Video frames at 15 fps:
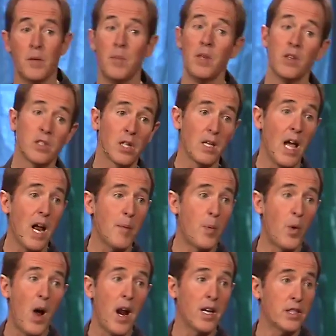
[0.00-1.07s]
there's a lot of
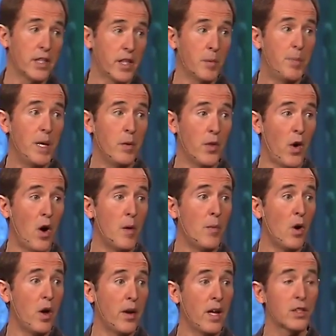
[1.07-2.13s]
products that compete with Armor
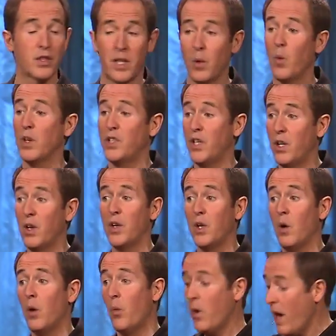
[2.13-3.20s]
All now, so they want you to know, you
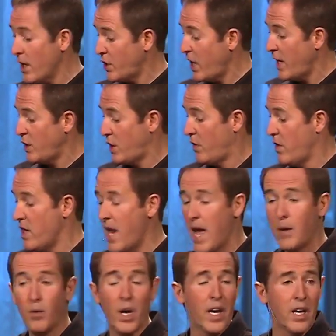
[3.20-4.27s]
know what, we're not changing the
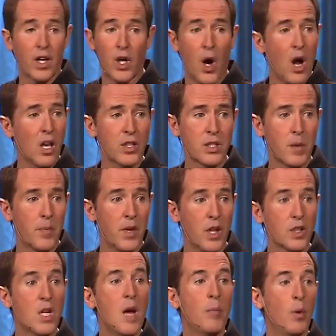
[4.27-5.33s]
name, we're not gonna call it something
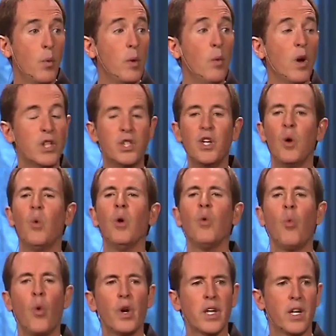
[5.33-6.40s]
else, but we want you to know we're
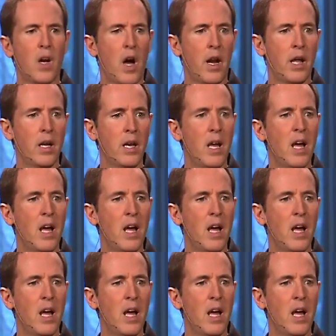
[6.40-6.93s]
working on it.